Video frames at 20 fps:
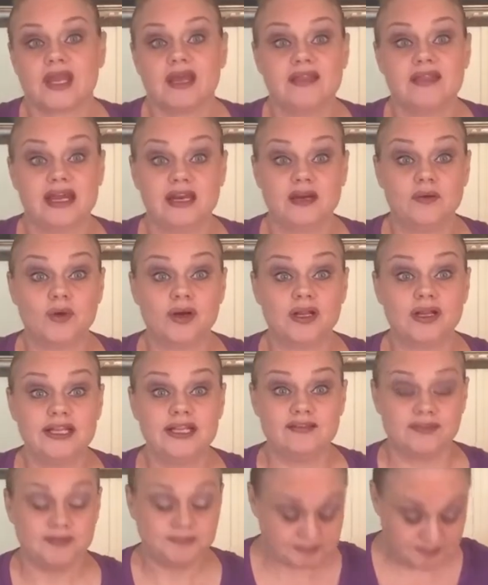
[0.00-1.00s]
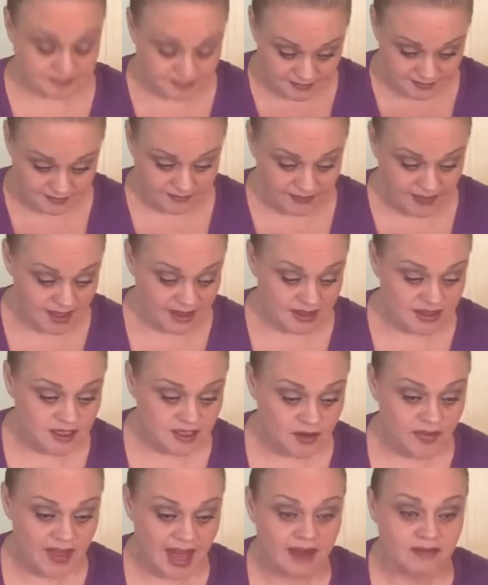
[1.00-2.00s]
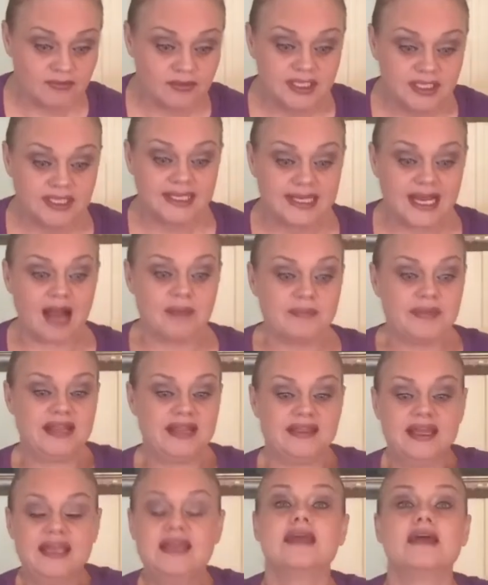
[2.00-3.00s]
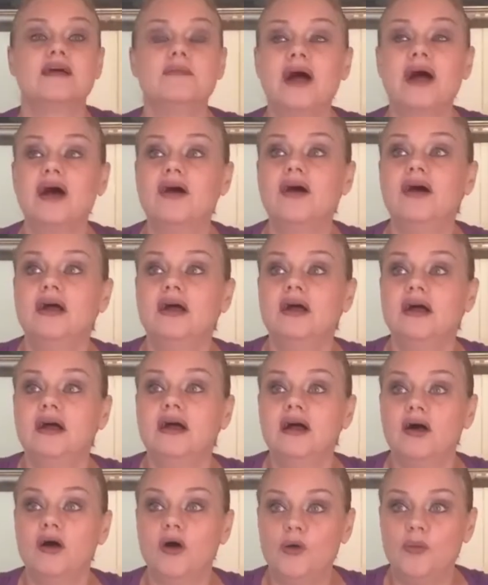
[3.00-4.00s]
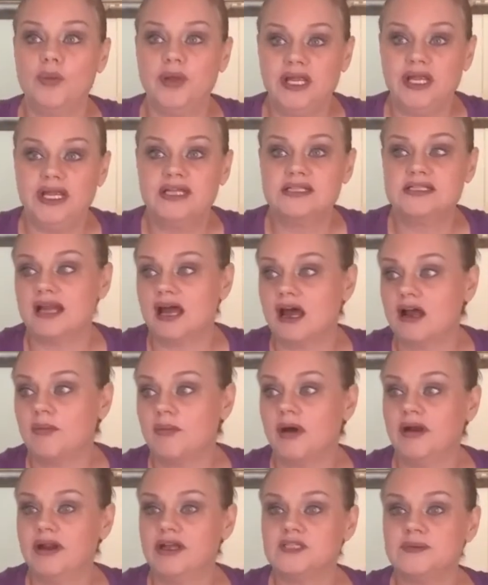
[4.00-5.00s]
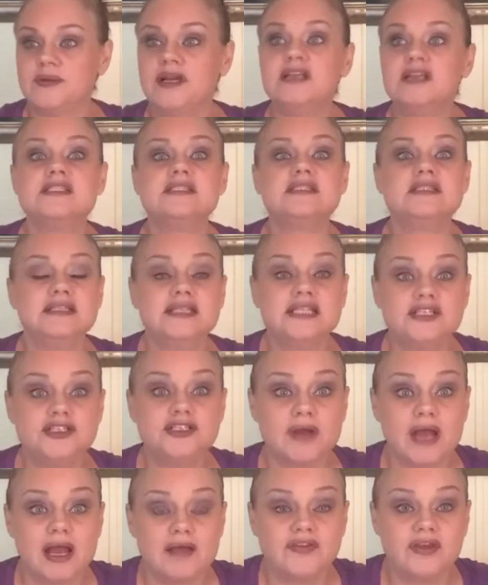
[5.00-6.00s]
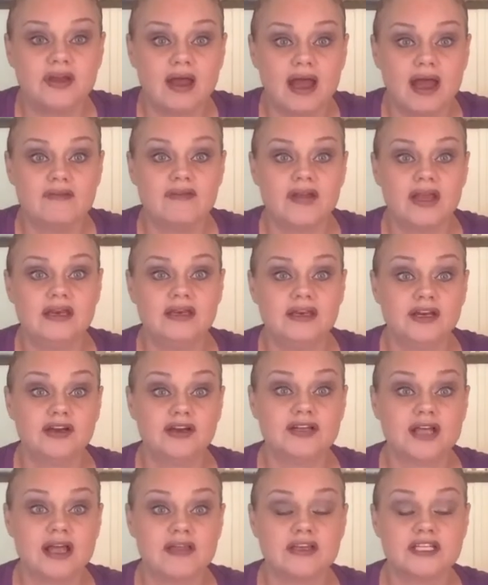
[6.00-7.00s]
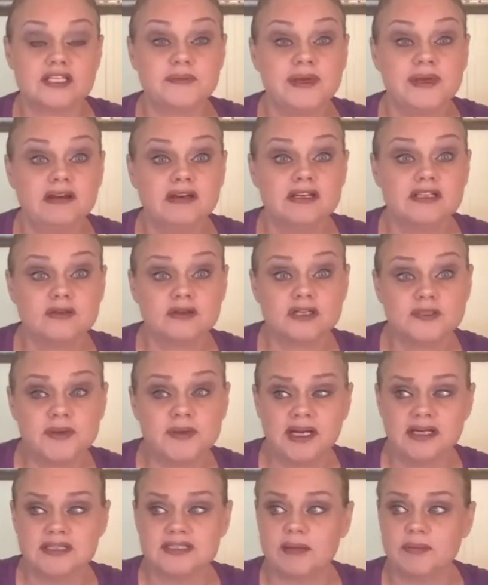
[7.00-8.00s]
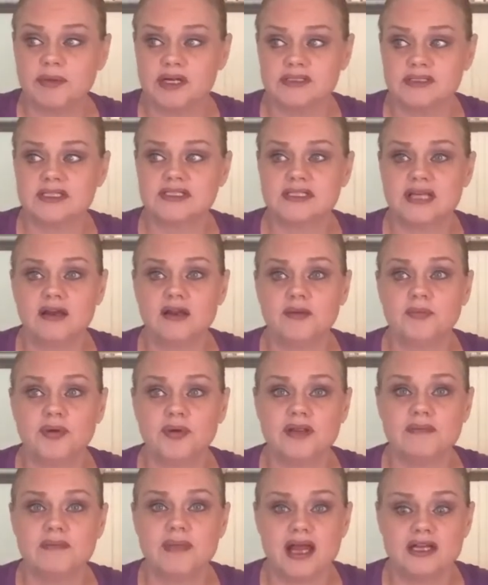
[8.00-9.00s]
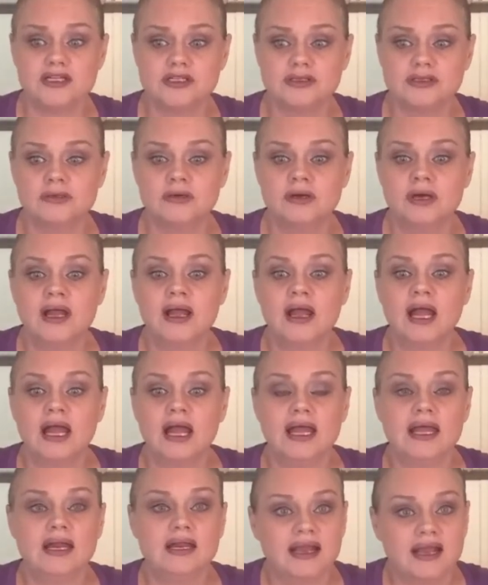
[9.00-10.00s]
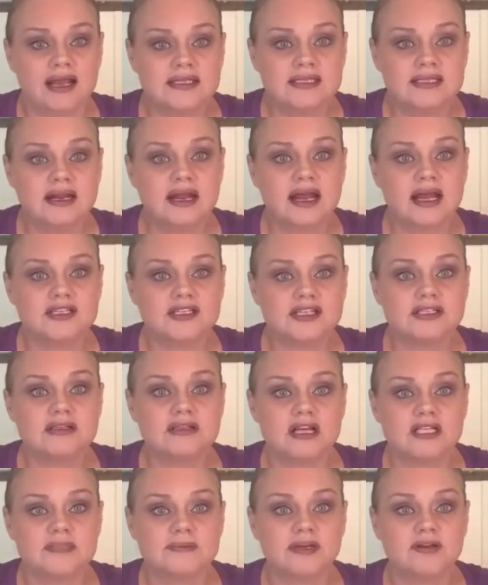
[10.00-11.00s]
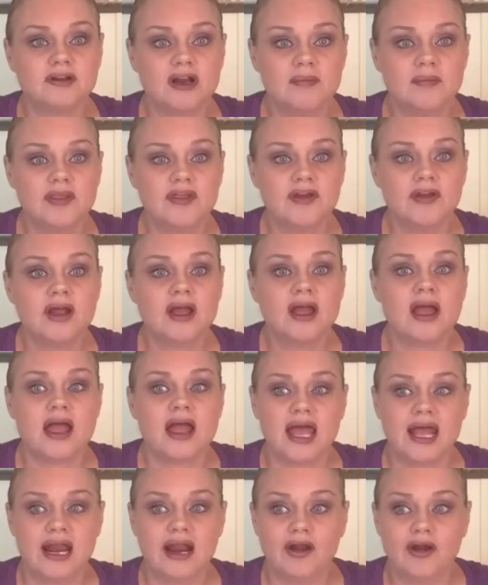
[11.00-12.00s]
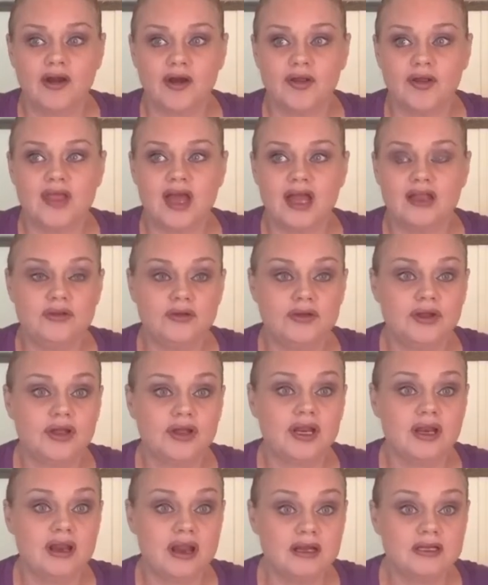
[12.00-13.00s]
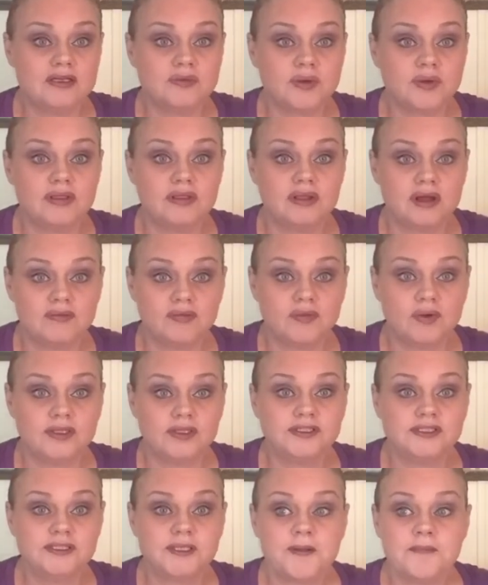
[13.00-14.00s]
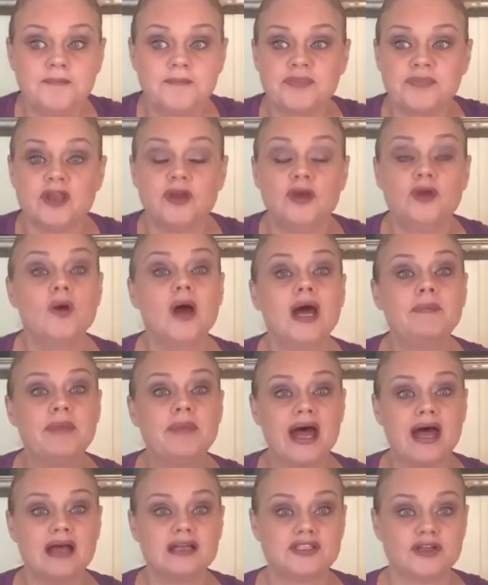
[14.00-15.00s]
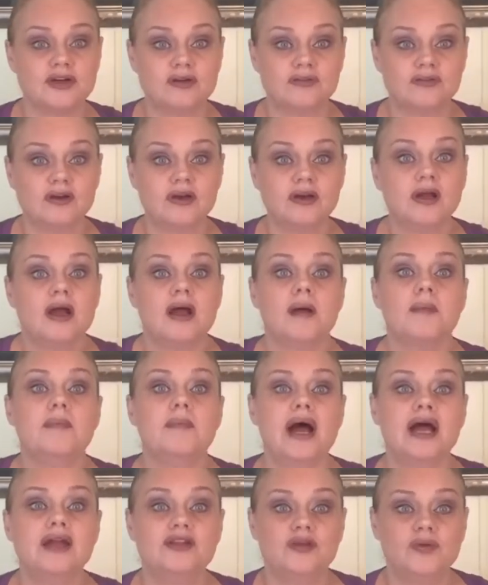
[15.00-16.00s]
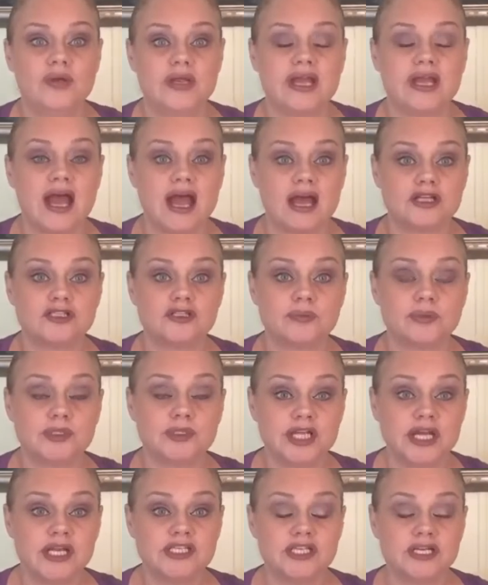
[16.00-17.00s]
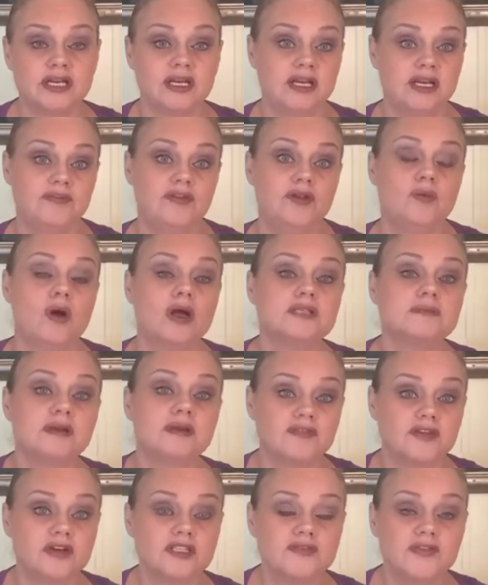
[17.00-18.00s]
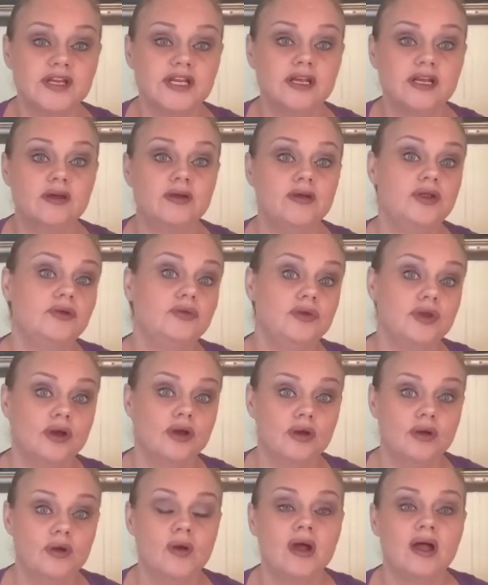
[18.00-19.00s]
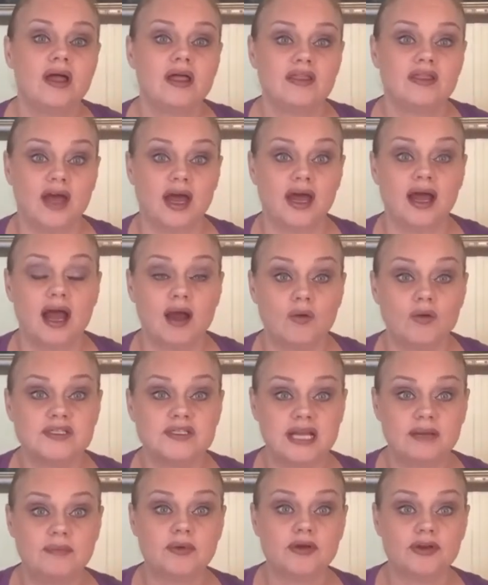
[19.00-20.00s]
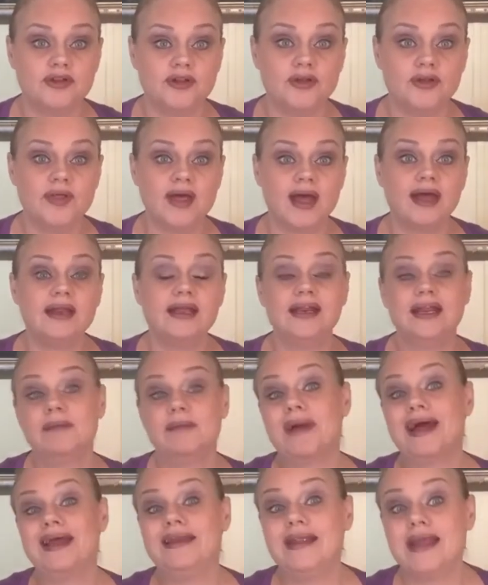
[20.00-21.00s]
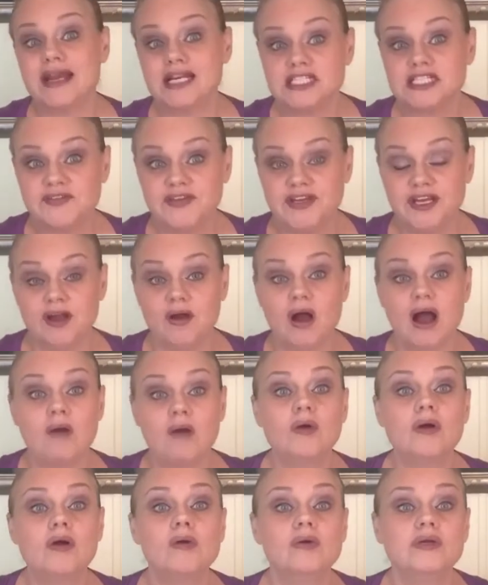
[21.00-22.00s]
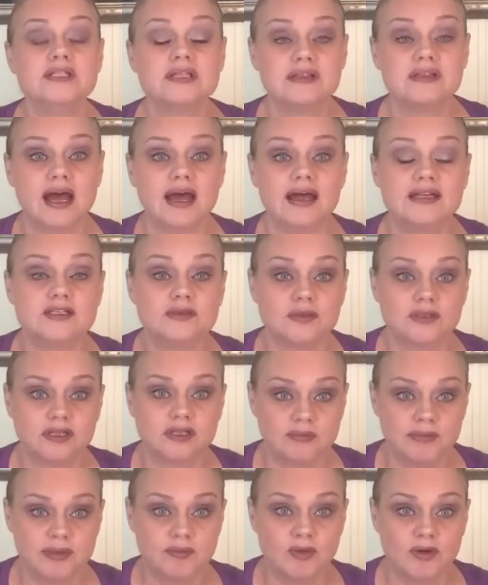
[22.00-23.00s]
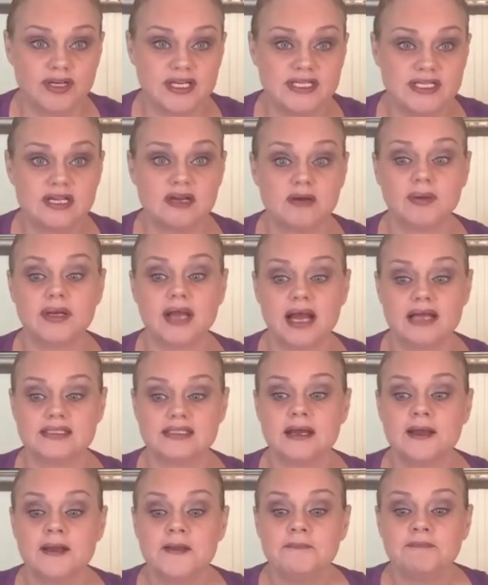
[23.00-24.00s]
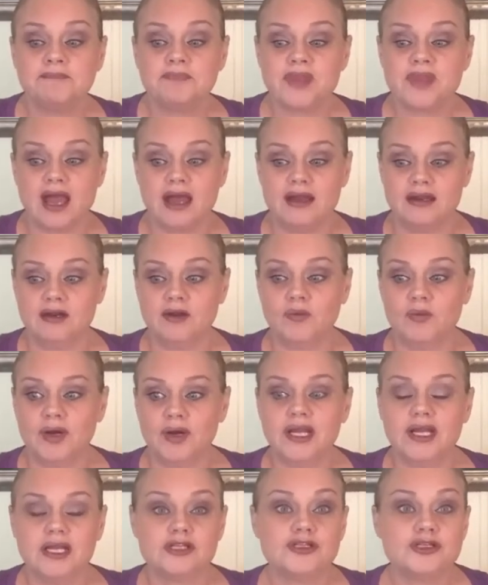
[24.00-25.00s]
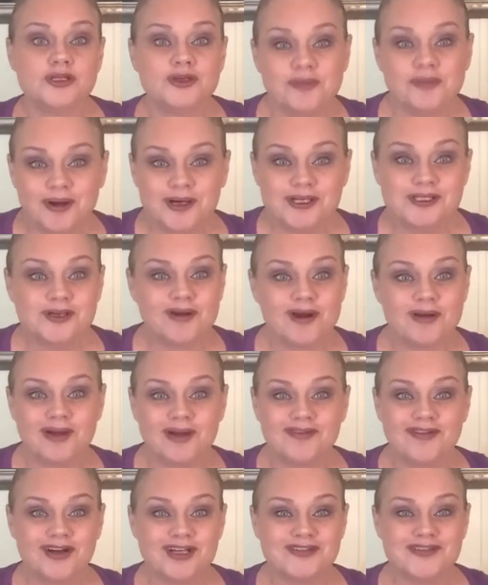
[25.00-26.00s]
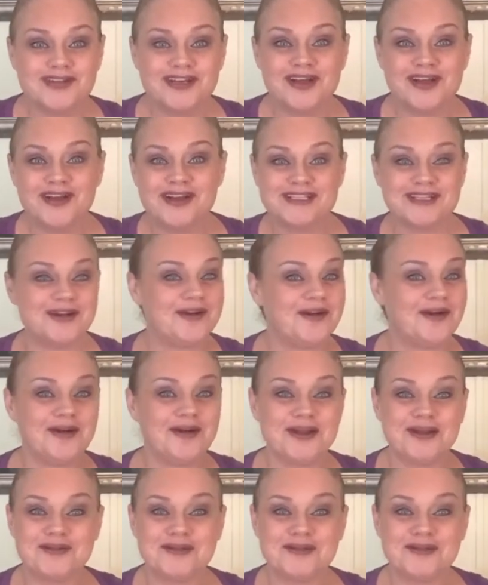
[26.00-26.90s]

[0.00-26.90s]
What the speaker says: They didn't want to leave. So that really got me thinking about OBEs and out-of-body experiences, and did you have to have a near-death experience to experience that? Because it sounded pretty magical. And like I said, I had just lost my grandmother, and I heard that you could connect with loved ones who had passed over by doing astral projection. And if you watched my first video, you know that I was able to do that. And in my next video, I will go into that into a little bit more detail. But guys, I didn't want to get too personal on my first video because I already